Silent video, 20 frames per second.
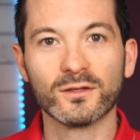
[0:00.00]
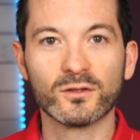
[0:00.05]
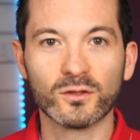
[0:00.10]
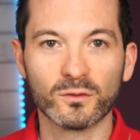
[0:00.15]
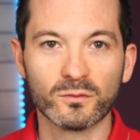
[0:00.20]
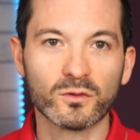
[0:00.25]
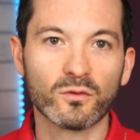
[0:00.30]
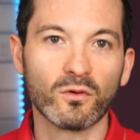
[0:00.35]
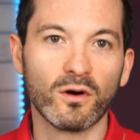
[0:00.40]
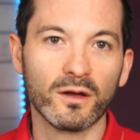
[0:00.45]
to
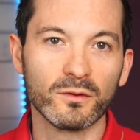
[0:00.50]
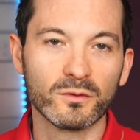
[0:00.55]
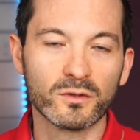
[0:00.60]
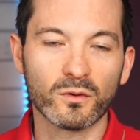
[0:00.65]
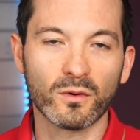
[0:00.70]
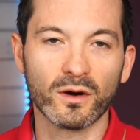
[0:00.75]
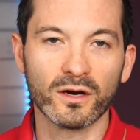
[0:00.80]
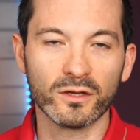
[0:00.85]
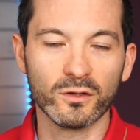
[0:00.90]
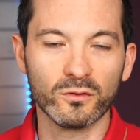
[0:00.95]
subscribe
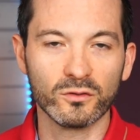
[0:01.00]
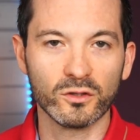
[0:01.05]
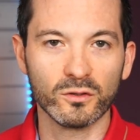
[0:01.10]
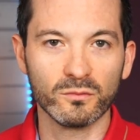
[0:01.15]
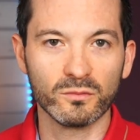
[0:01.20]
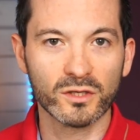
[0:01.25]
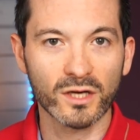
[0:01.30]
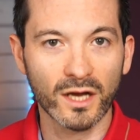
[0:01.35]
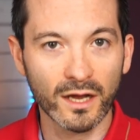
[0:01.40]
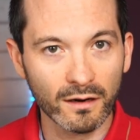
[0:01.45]
to our
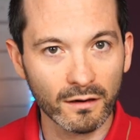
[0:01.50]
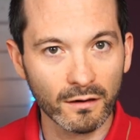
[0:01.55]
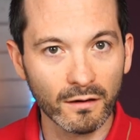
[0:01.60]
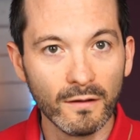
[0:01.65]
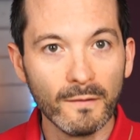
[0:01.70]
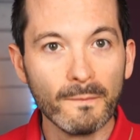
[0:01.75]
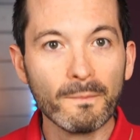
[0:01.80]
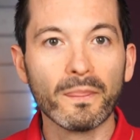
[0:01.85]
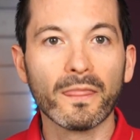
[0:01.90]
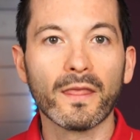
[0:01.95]
YouTube
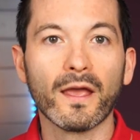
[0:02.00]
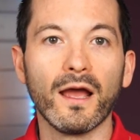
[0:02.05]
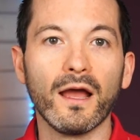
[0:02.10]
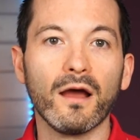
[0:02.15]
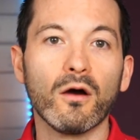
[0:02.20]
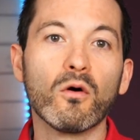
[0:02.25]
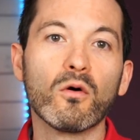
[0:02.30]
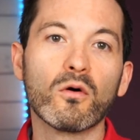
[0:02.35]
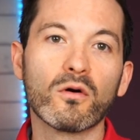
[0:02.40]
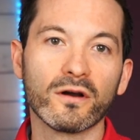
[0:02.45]
channel,
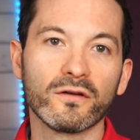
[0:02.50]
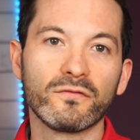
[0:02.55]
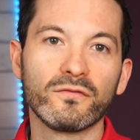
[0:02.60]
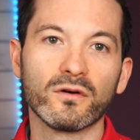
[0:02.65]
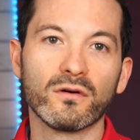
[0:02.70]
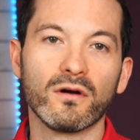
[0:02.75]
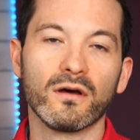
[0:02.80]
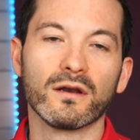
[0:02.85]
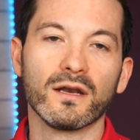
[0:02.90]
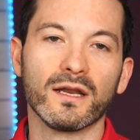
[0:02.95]
uh, or if
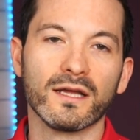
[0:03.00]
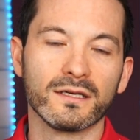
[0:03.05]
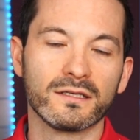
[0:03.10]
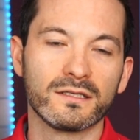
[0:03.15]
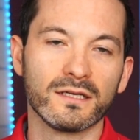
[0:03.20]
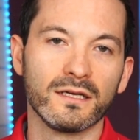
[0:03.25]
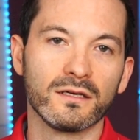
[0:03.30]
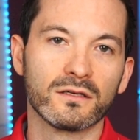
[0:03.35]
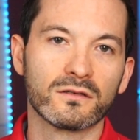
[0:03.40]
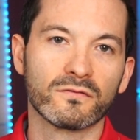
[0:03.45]
you're on
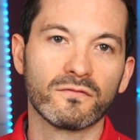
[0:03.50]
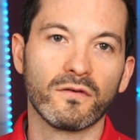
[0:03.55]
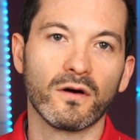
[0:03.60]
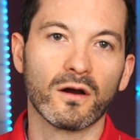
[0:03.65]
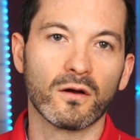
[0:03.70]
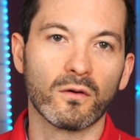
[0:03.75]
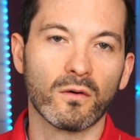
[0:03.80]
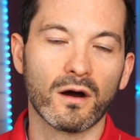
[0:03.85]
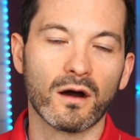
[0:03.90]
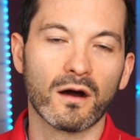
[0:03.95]
LinkedIn, to
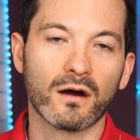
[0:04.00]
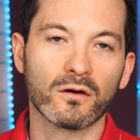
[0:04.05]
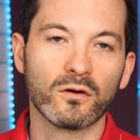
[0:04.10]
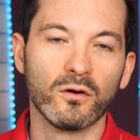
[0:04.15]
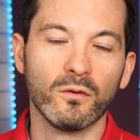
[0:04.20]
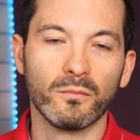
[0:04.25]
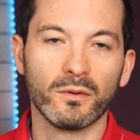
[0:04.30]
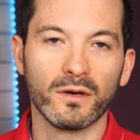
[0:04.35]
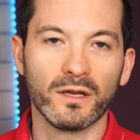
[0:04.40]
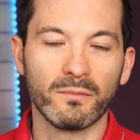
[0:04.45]
follow our
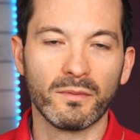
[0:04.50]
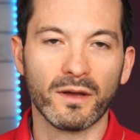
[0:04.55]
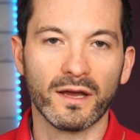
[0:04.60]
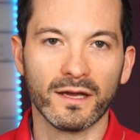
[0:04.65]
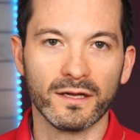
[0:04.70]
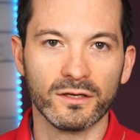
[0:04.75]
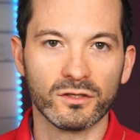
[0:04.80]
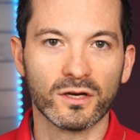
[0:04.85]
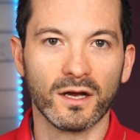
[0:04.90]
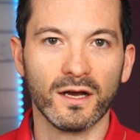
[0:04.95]
company
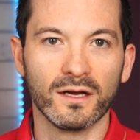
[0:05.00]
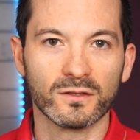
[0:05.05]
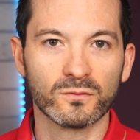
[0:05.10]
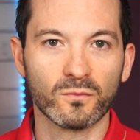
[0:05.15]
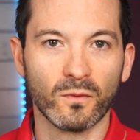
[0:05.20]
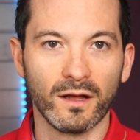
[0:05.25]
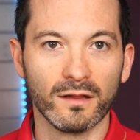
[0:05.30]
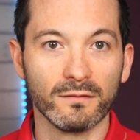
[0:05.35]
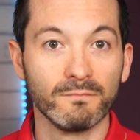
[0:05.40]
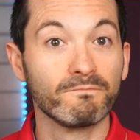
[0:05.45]
page as
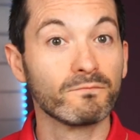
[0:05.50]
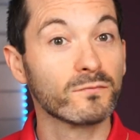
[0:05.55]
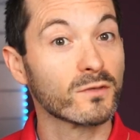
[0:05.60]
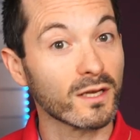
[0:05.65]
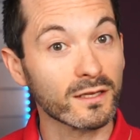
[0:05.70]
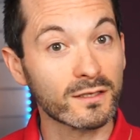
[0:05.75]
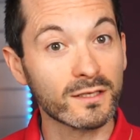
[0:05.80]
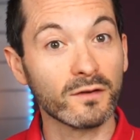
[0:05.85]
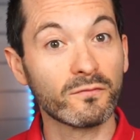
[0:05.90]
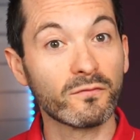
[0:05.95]
well. So
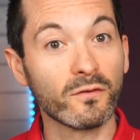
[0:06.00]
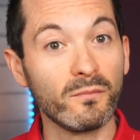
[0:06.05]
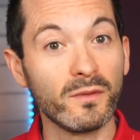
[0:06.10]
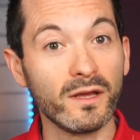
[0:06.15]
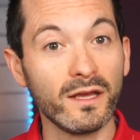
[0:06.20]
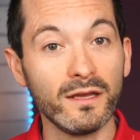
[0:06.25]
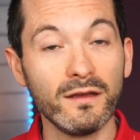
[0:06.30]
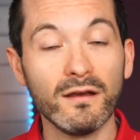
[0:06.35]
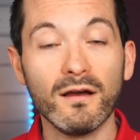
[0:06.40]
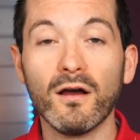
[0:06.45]
that's it from
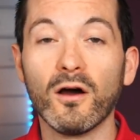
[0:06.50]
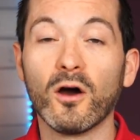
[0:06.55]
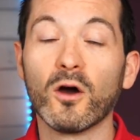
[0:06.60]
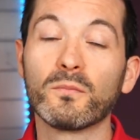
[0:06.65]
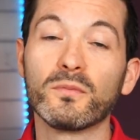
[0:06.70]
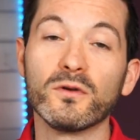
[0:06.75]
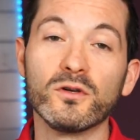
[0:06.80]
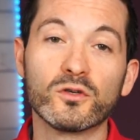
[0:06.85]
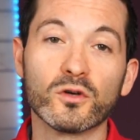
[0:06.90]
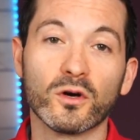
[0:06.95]
me.
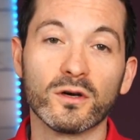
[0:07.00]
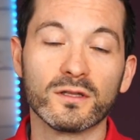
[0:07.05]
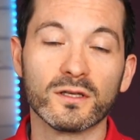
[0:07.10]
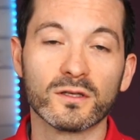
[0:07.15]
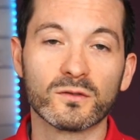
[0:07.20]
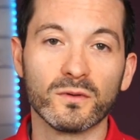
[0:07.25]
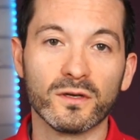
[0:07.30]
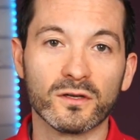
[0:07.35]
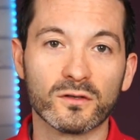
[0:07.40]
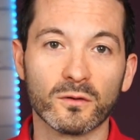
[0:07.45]
Hope you enjoyed
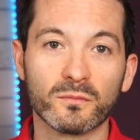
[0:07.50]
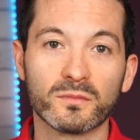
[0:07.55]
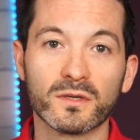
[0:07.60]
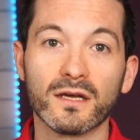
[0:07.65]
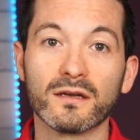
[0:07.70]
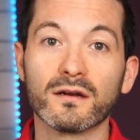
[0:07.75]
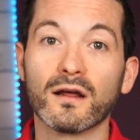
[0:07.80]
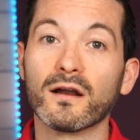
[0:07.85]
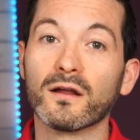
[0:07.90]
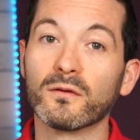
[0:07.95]
this week's
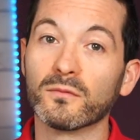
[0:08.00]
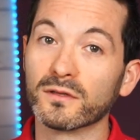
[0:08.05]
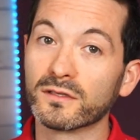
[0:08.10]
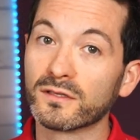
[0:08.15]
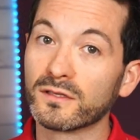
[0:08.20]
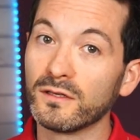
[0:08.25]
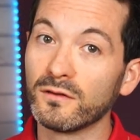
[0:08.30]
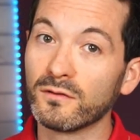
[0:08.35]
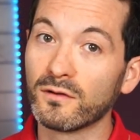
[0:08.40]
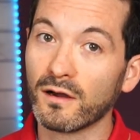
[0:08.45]
update, and I will
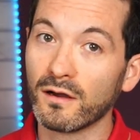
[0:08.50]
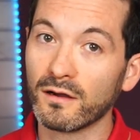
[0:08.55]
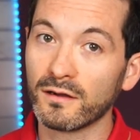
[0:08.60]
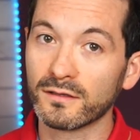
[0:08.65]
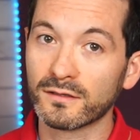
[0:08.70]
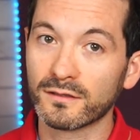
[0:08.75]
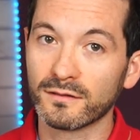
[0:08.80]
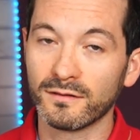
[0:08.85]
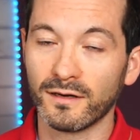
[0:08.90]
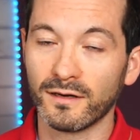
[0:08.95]
see you guys